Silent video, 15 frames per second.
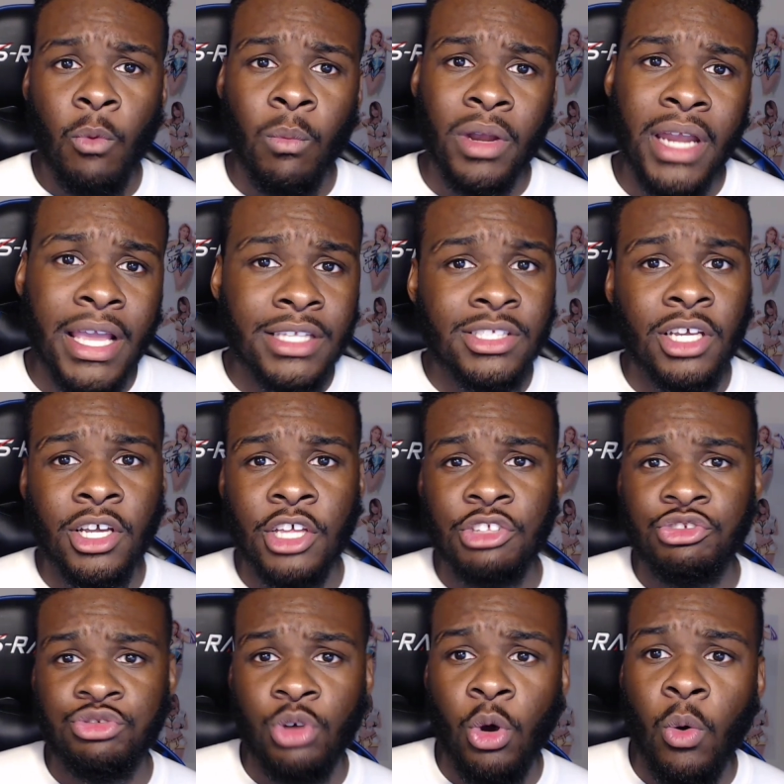when they took
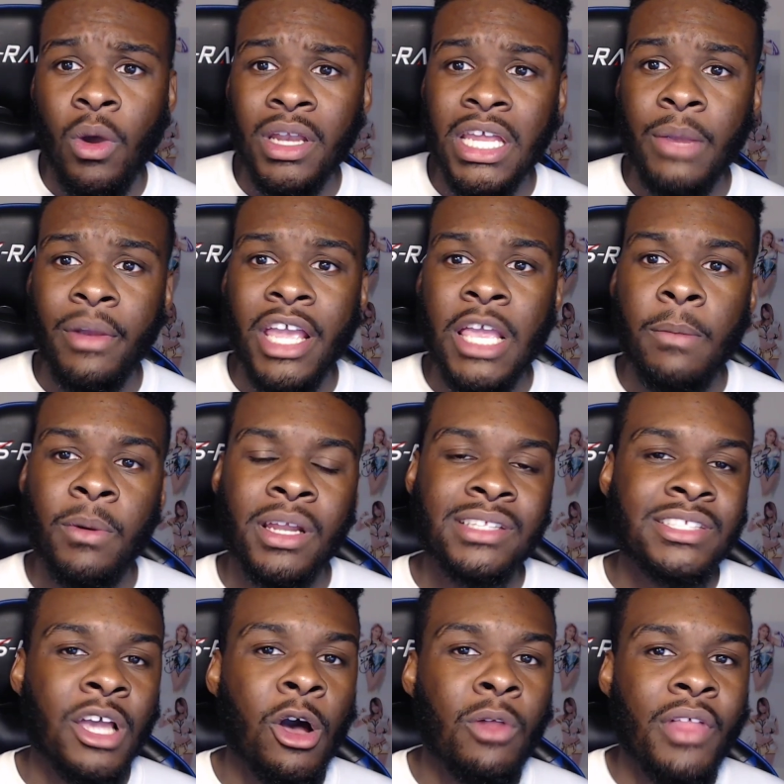control and they were able to
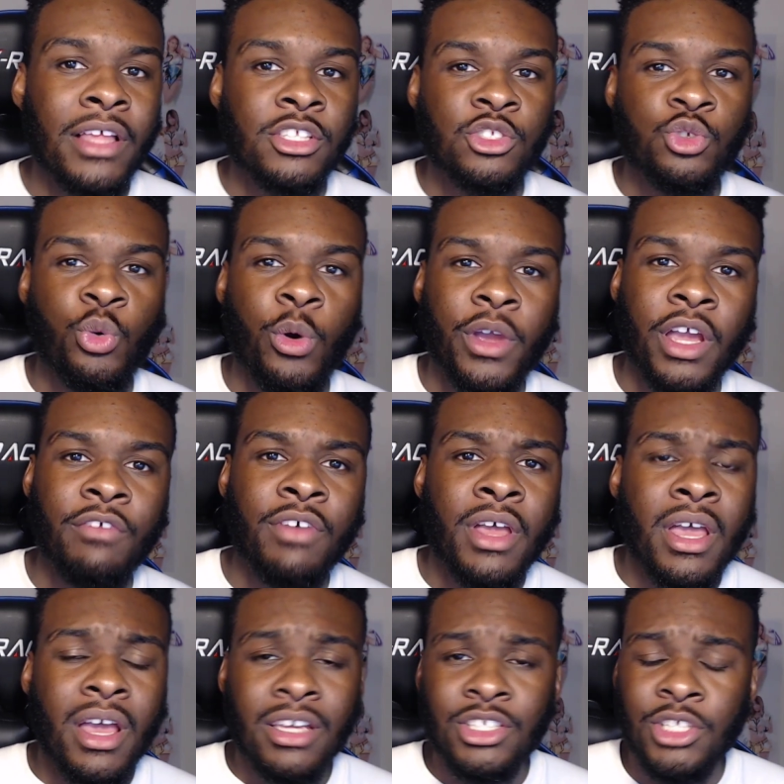tell that story of,
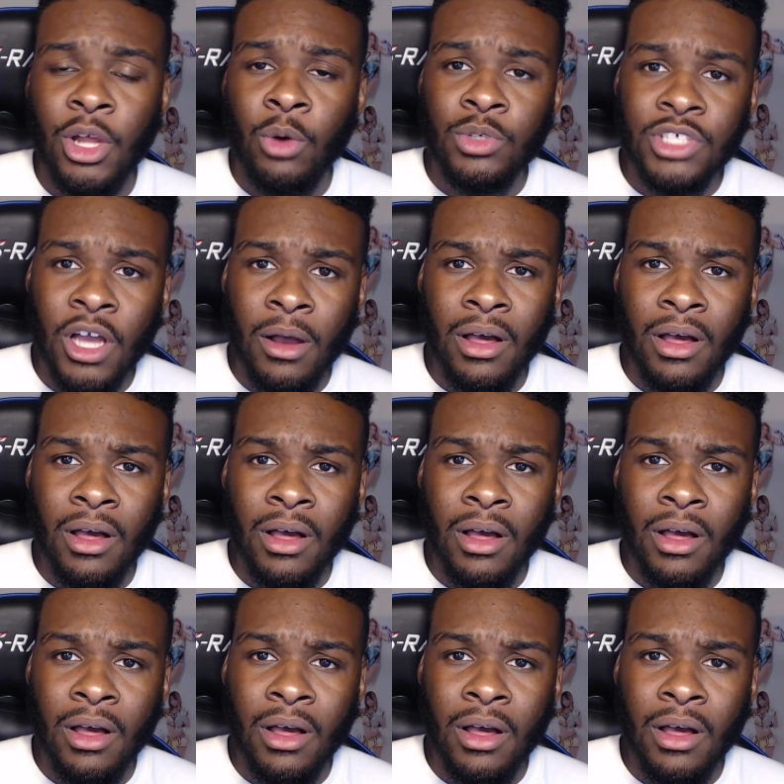you know,